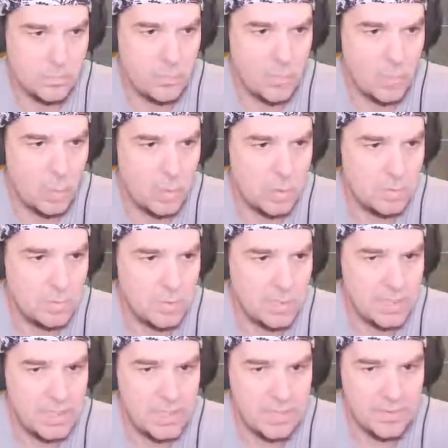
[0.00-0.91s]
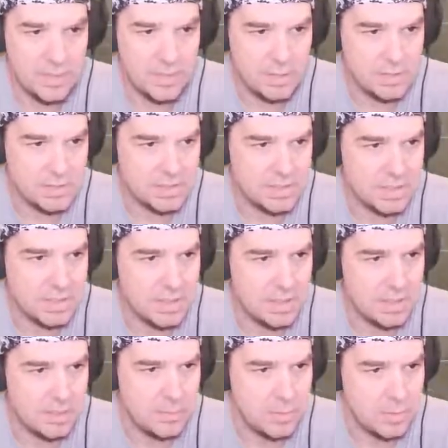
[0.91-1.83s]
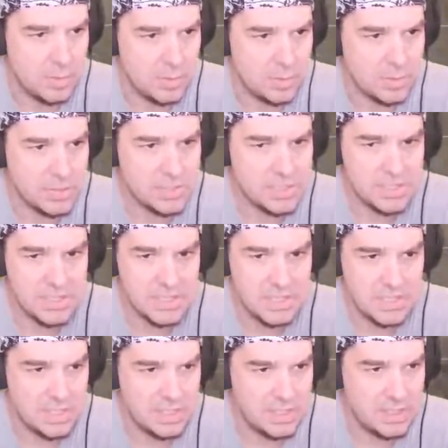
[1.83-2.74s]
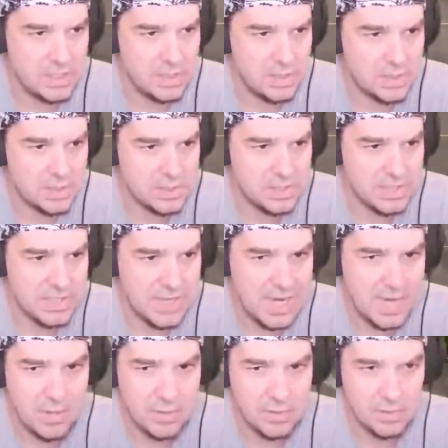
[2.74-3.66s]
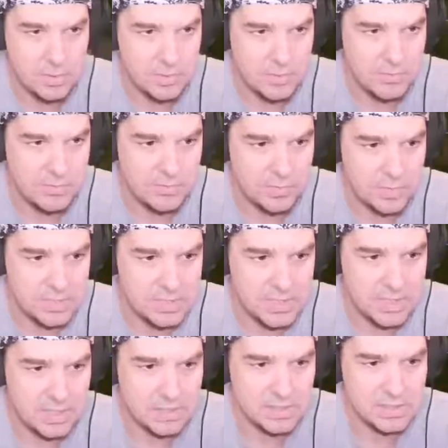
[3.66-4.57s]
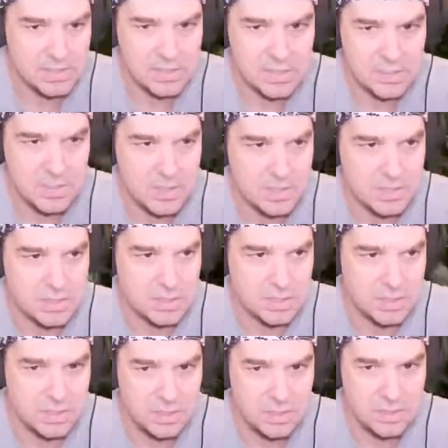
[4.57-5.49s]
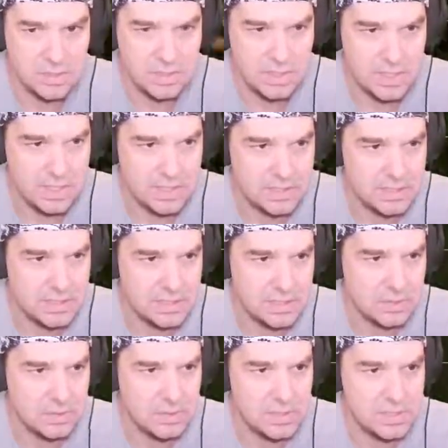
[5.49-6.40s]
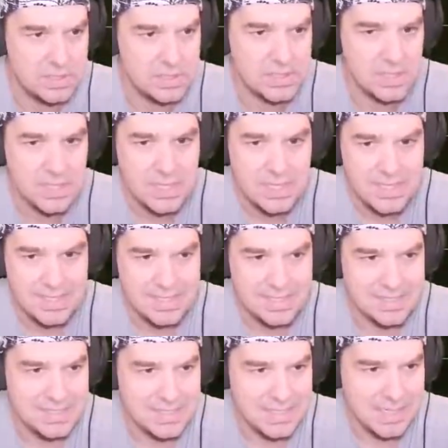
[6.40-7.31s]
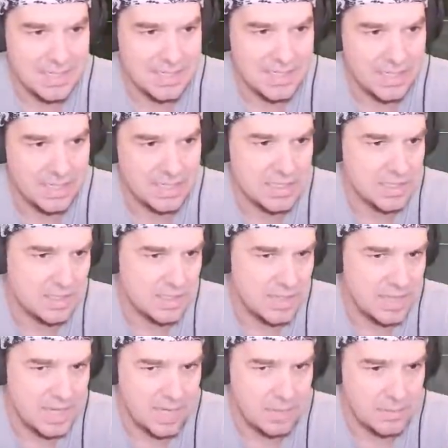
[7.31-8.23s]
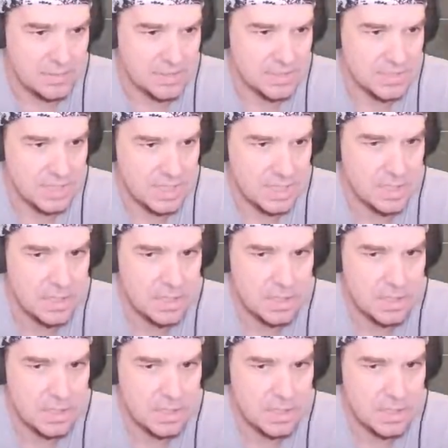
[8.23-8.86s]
What I'm looking at there is the camber. You can see the inner to the outer, and the front tires especially 190 degrees inside, 90 on the outside,